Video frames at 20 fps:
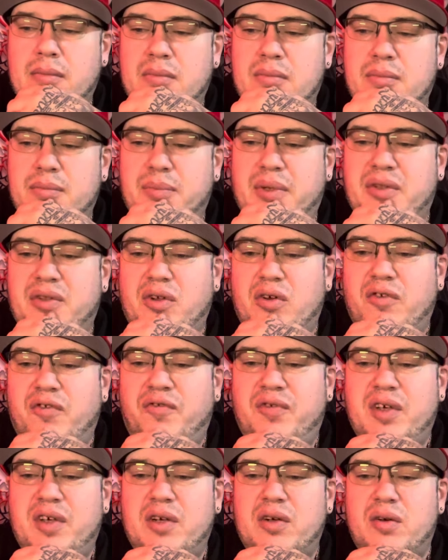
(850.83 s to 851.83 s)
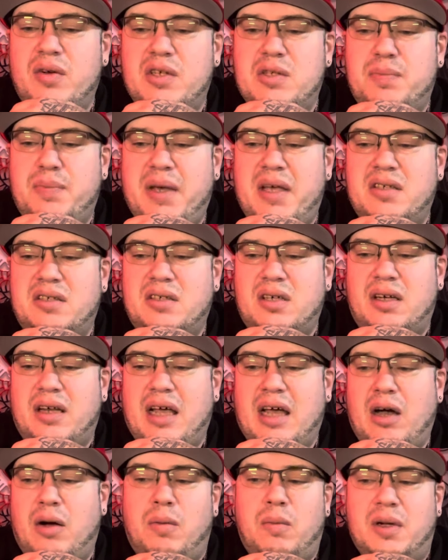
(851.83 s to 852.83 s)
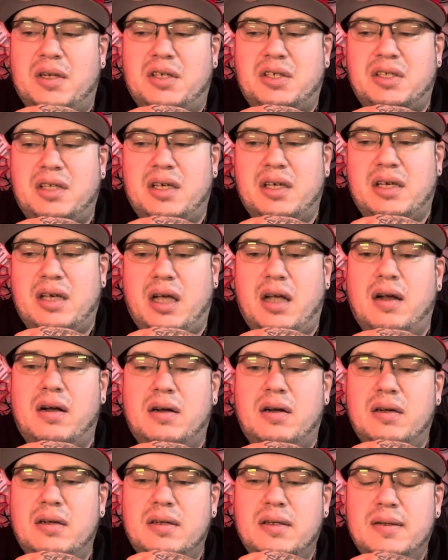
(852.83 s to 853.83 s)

But their fear is based on how much they care.